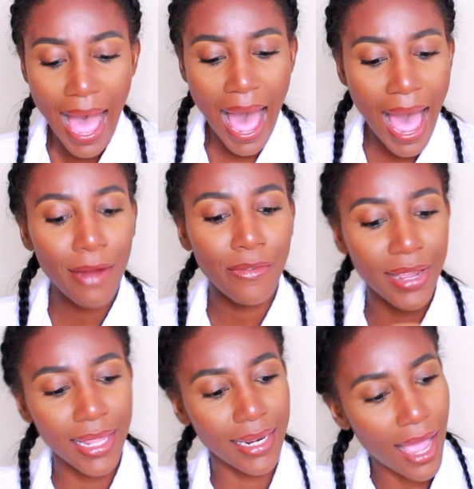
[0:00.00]
I
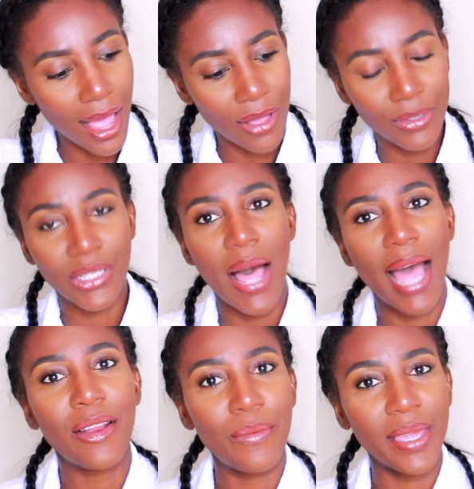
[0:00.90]
really don't. So
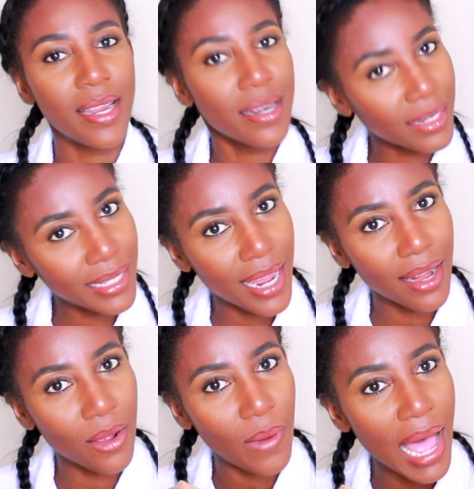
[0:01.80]
I don't be
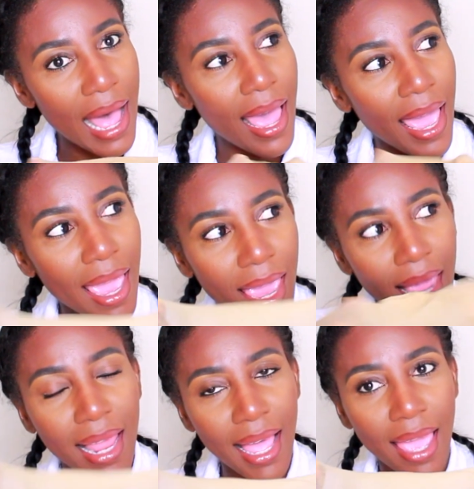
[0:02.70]
understanding
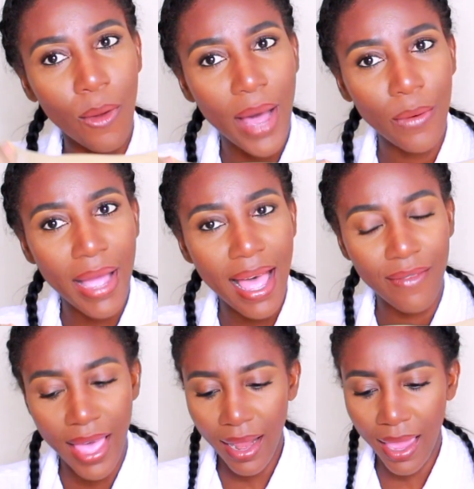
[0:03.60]
why, like, why do I
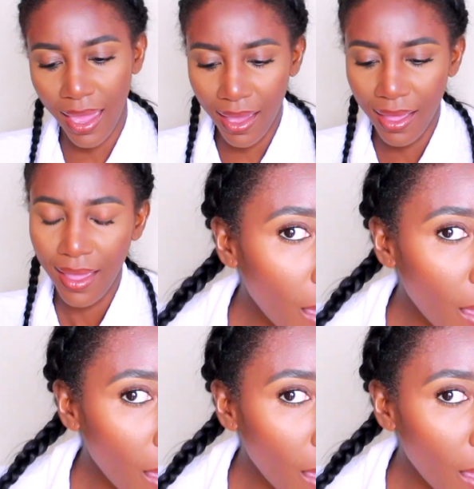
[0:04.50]
have a headache?